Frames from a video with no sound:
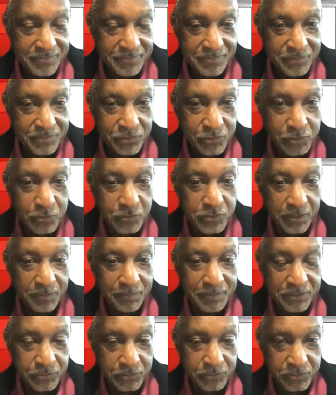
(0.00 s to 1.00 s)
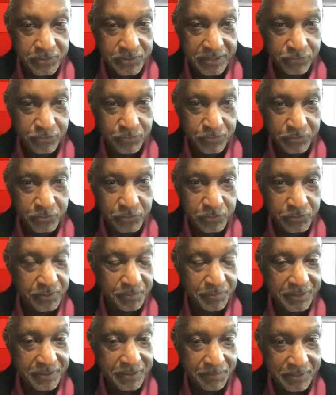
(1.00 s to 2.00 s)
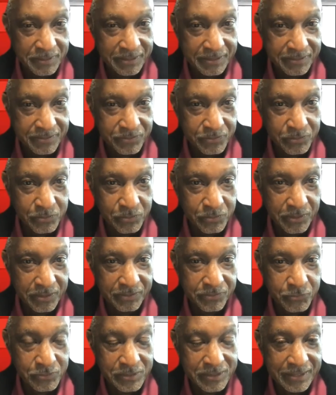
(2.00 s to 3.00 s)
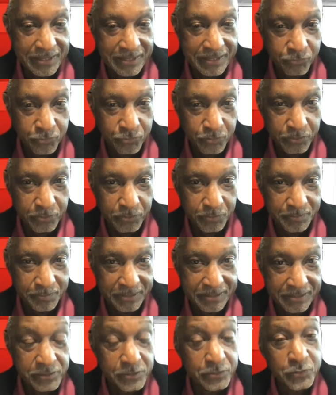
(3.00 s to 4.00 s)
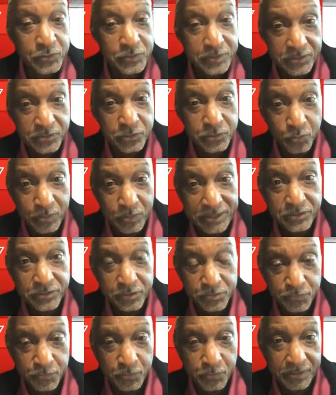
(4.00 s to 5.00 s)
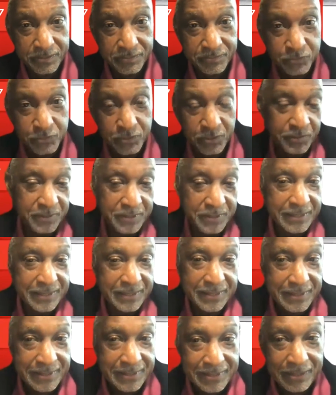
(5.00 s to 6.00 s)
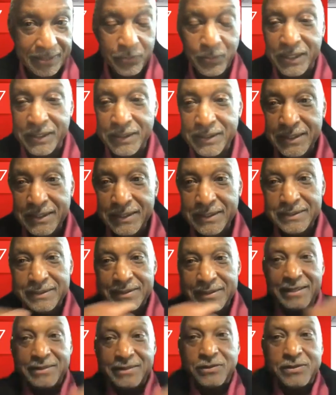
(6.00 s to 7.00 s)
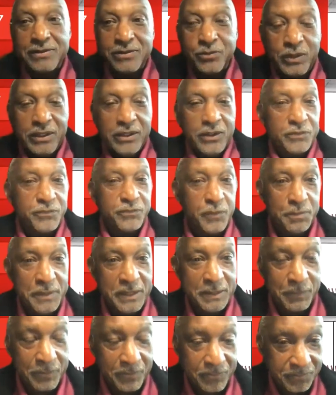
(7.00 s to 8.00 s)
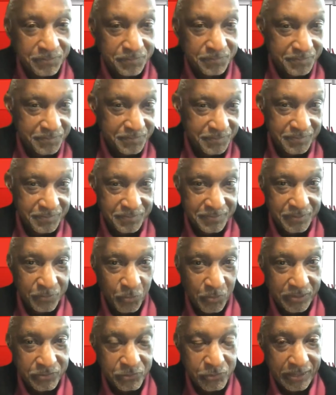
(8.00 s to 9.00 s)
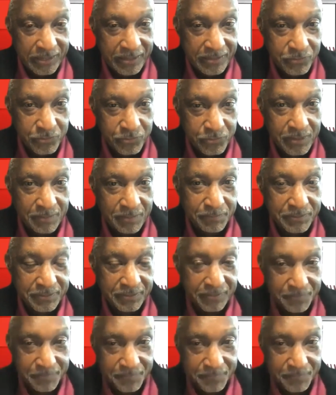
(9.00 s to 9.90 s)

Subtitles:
she was going to be successful. She was going to be committed. She was going to see that through because there's a reason for it. So anyway, we look for people that want to change something,